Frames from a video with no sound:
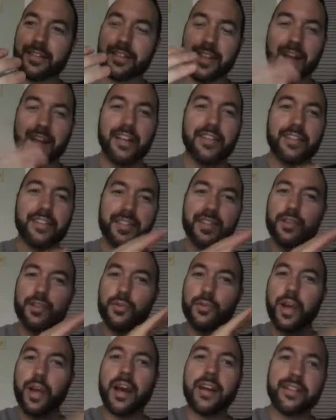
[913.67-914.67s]
not see you
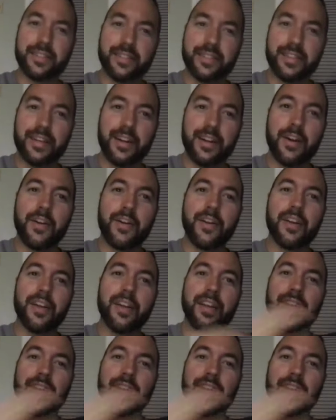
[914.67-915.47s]
guys there,